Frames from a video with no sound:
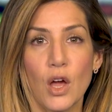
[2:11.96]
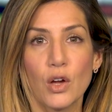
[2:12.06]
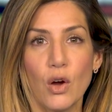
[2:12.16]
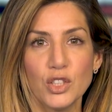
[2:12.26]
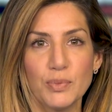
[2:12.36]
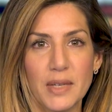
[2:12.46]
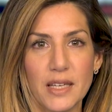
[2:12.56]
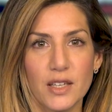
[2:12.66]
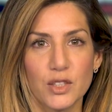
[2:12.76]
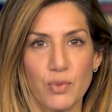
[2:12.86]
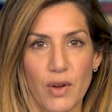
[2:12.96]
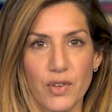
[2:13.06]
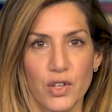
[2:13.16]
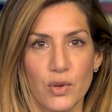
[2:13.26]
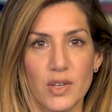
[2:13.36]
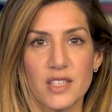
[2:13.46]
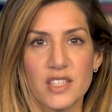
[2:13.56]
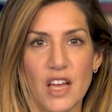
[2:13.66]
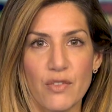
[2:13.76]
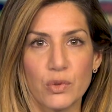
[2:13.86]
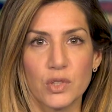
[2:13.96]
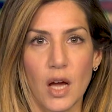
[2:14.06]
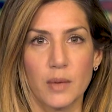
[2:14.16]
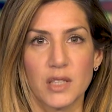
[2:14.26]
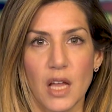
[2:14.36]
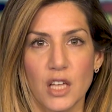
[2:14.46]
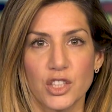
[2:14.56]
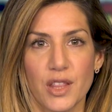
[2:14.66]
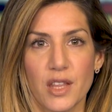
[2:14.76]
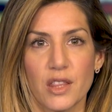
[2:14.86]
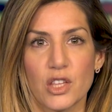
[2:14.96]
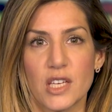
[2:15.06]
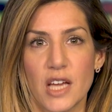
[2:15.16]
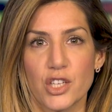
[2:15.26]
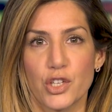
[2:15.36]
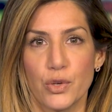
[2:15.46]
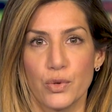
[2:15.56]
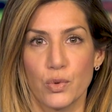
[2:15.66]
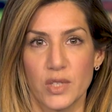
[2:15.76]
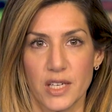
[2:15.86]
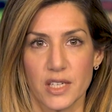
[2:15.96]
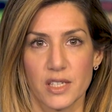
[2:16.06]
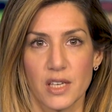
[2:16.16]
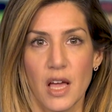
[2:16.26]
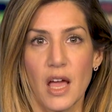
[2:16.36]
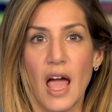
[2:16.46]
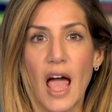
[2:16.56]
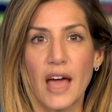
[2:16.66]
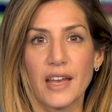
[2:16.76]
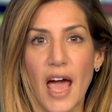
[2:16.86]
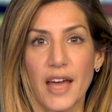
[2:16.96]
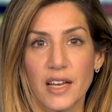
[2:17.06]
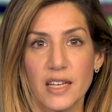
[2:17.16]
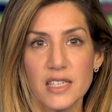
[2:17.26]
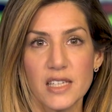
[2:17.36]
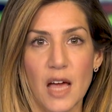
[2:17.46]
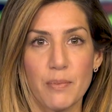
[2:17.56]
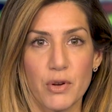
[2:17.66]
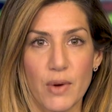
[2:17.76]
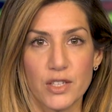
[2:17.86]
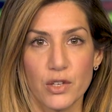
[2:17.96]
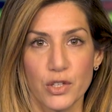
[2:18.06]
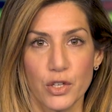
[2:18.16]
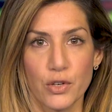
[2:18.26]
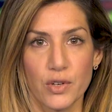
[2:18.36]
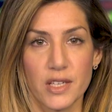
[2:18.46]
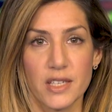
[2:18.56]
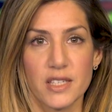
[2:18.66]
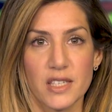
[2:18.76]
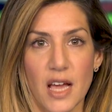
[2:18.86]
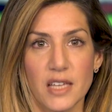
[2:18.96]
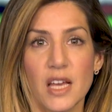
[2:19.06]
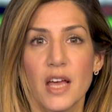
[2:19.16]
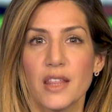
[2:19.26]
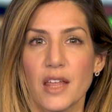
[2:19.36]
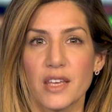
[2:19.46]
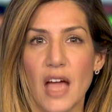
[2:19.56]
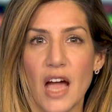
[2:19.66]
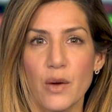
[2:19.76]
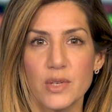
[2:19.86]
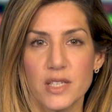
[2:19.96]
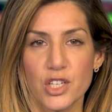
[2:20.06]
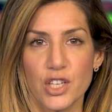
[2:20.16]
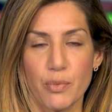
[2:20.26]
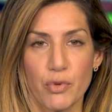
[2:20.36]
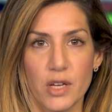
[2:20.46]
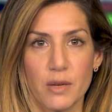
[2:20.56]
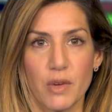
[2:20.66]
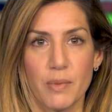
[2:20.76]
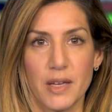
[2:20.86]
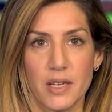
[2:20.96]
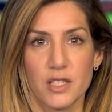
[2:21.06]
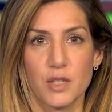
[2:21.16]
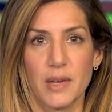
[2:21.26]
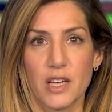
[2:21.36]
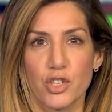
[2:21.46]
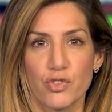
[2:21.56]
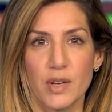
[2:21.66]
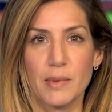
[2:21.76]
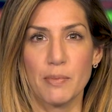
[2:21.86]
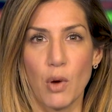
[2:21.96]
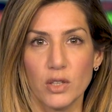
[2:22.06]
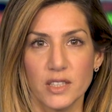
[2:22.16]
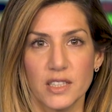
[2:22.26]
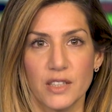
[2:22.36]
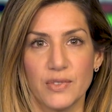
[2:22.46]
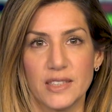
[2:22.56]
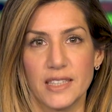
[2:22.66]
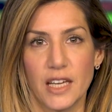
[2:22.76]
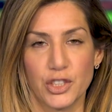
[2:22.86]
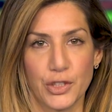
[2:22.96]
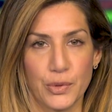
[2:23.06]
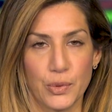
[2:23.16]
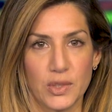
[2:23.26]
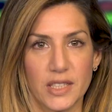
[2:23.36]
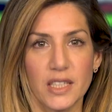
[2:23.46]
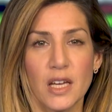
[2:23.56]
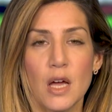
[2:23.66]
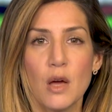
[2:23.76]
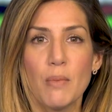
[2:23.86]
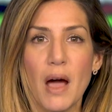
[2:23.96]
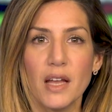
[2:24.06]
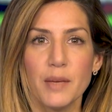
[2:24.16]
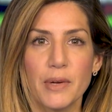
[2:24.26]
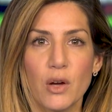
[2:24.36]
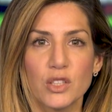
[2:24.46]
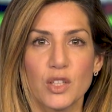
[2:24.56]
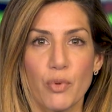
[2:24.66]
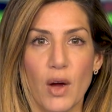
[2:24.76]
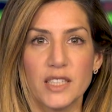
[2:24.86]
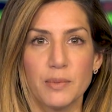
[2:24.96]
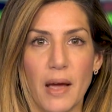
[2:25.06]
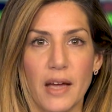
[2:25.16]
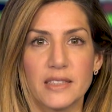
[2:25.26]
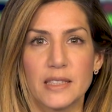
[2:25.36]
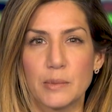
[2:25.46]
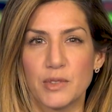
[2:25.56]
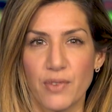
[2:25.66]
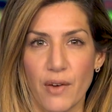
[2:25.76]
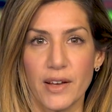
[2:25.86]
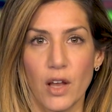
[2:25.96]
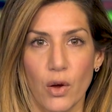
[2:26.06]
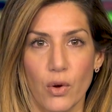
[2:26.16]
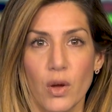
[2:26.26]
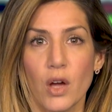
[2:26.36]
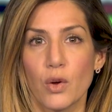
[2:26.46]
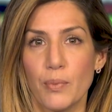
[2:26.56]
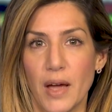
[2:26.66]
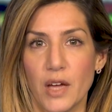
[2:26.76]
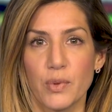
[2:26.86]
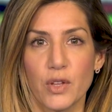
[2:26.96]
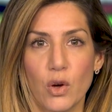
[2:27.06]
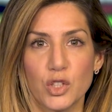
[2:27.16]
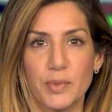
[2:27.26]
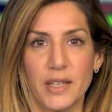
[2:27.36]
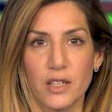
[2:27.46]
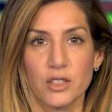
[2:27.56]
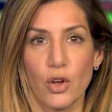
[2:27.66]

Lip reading: Koch Media's revenue is several times larger than THQ Nordic's. An analyst at Pareto Securities said that the acquisition appears to be extremely positive for THQ Nordic, partly because the price paid seems very low compared with Koch Media's